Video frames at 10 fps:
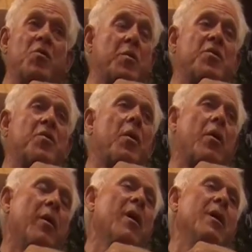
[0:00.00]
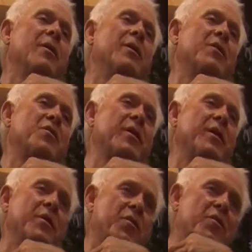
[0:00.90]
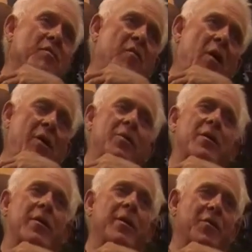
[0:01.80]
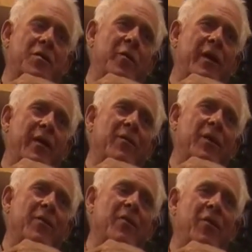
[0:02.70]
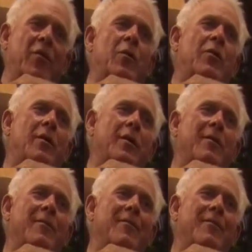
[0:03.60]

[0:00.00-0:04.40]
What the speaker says: once we start, they say it's voluntary, and so we have to continue on.